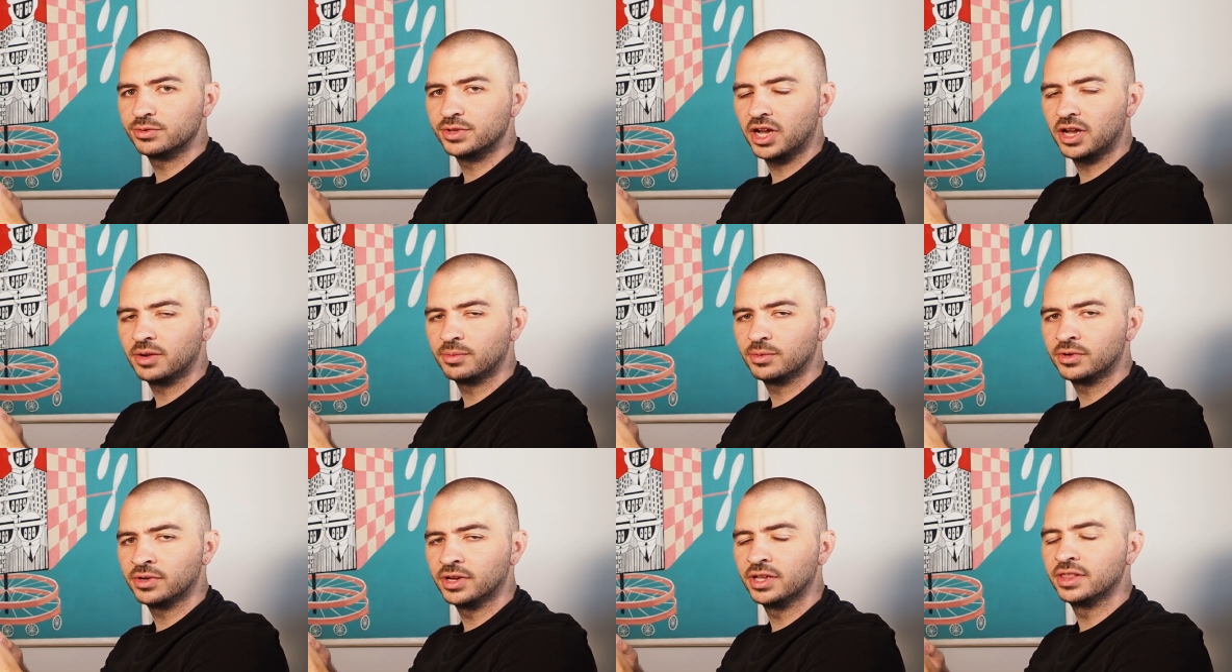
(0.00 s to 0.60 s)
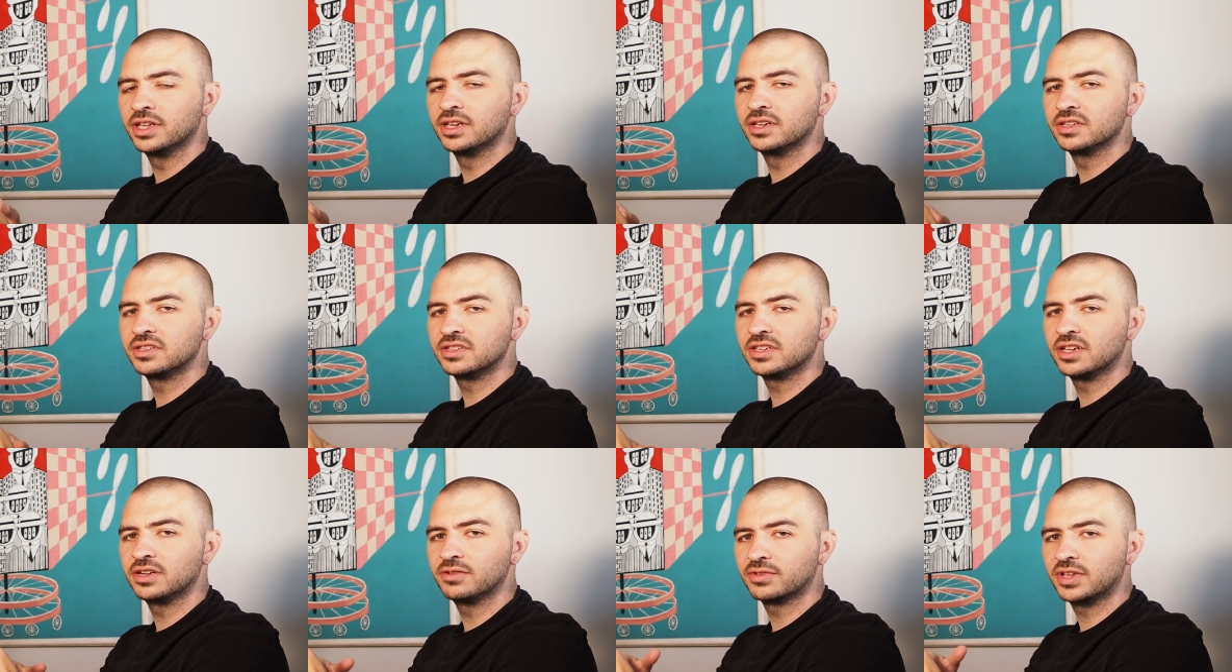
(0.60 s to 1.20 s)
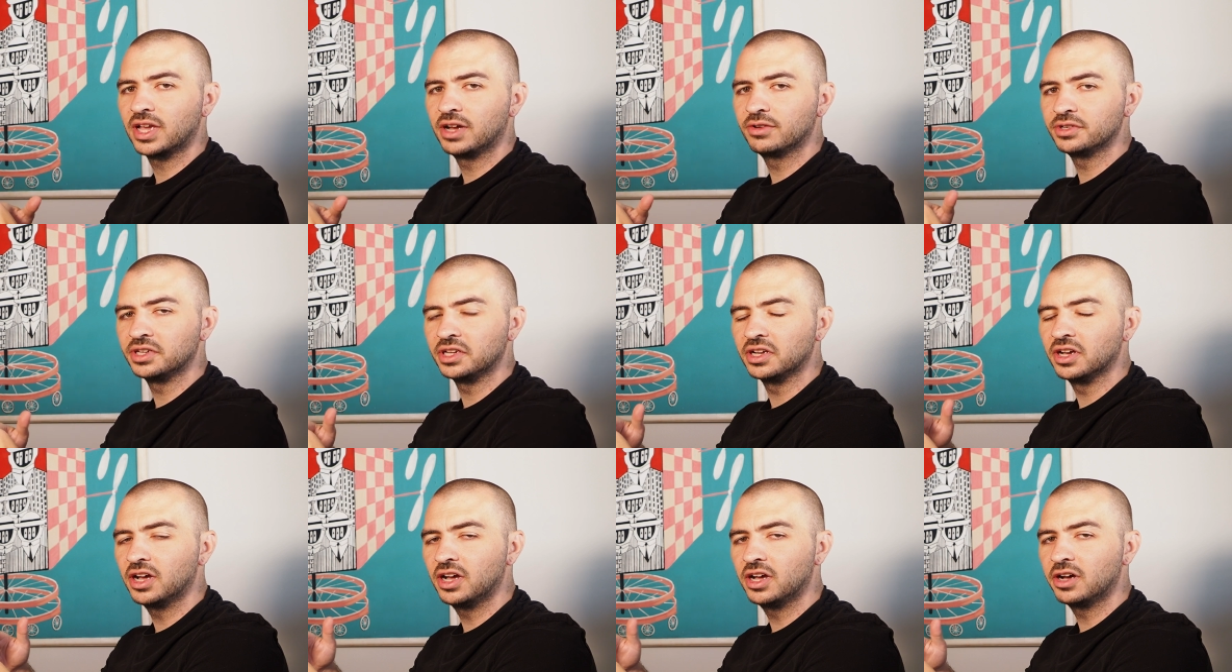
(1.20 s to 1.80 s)
timer and then instead of
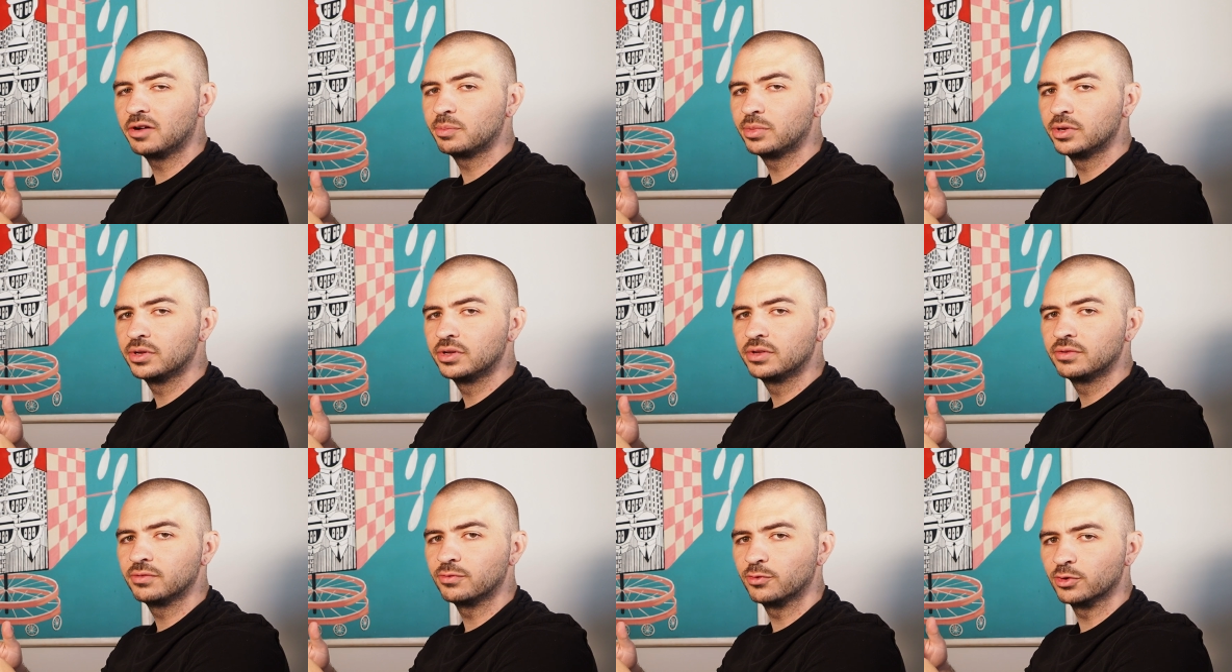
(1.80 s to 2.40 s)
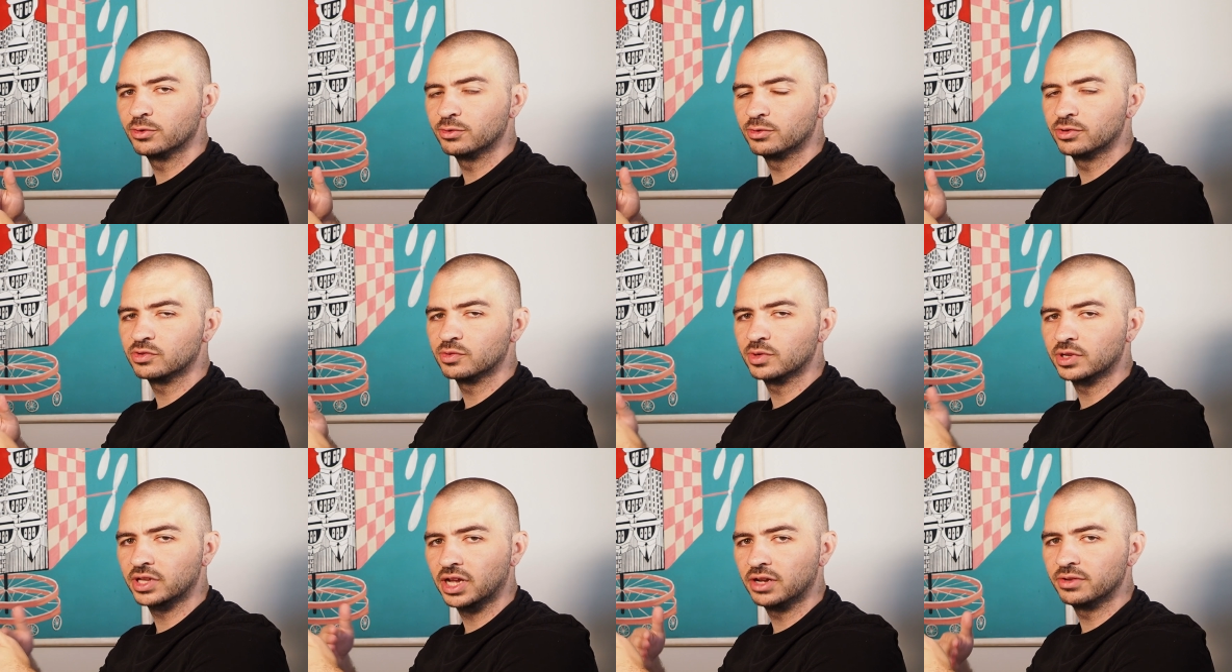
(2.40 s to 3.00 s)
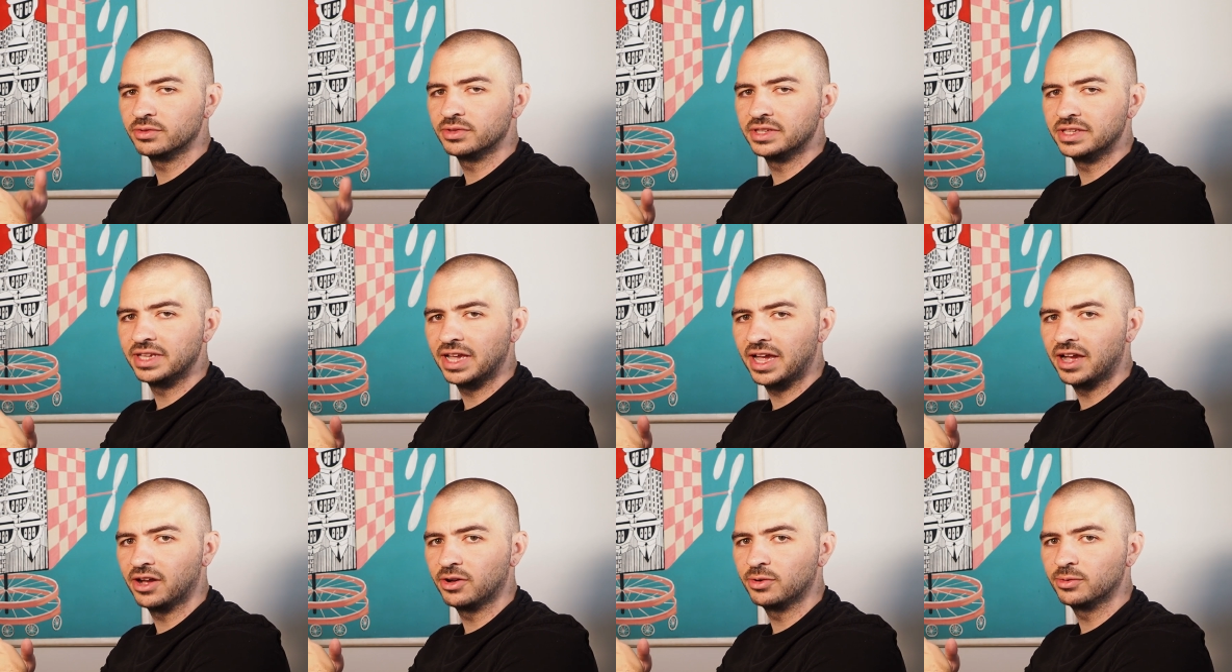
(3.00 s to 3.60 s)
counting up, furtherance would count
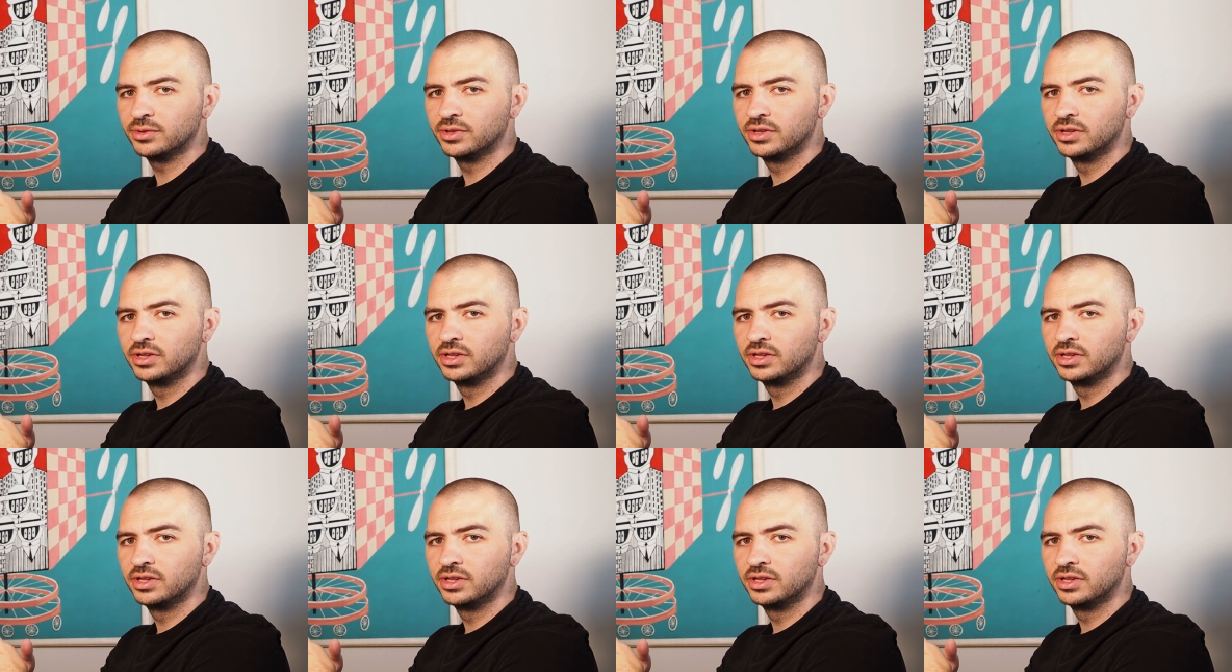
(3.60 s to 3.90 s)
down.